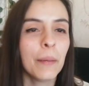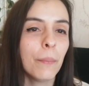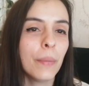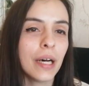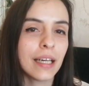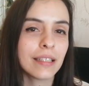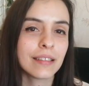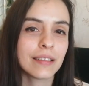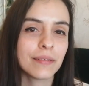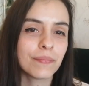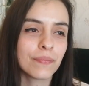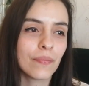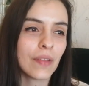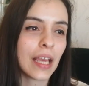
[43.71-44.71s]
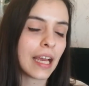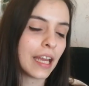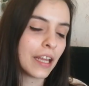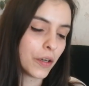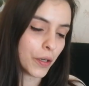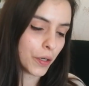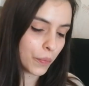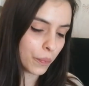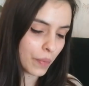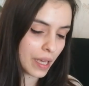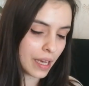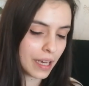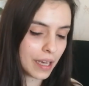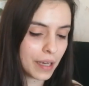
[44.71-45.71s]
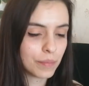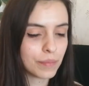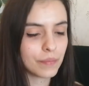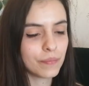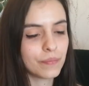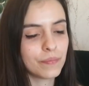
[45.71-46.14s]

But yeah, I don't know.